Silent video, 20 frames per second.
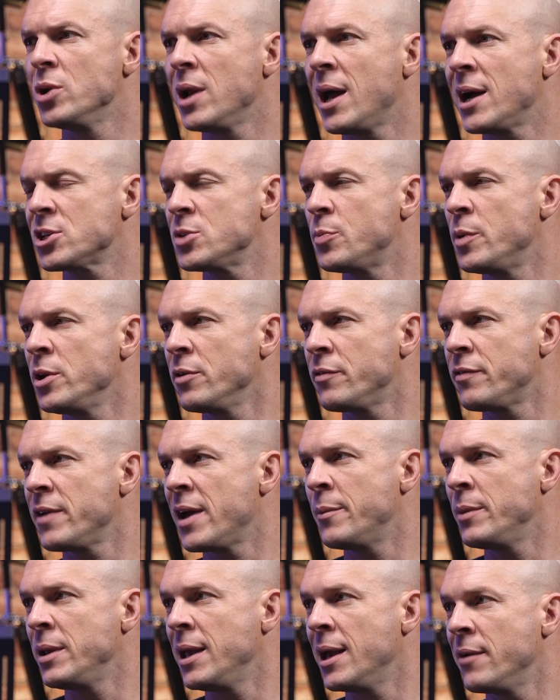you like to bring your
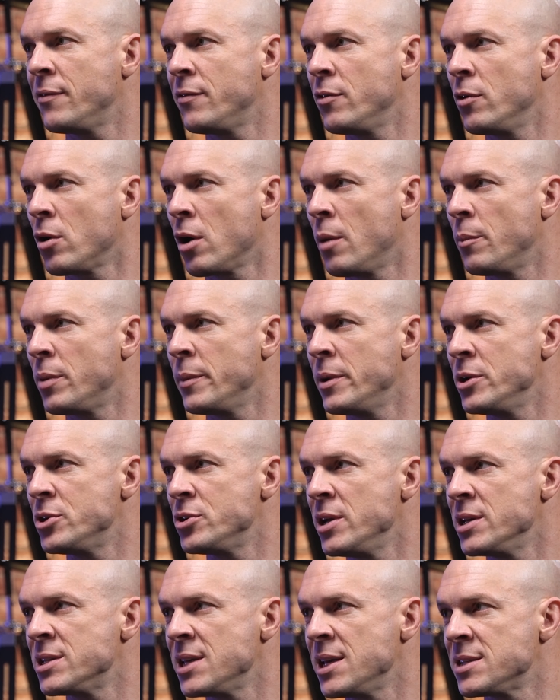family here for a
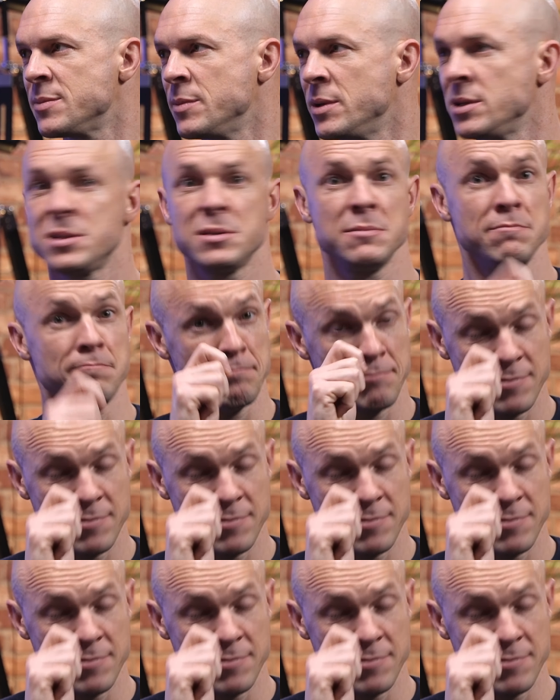complimentary assessment?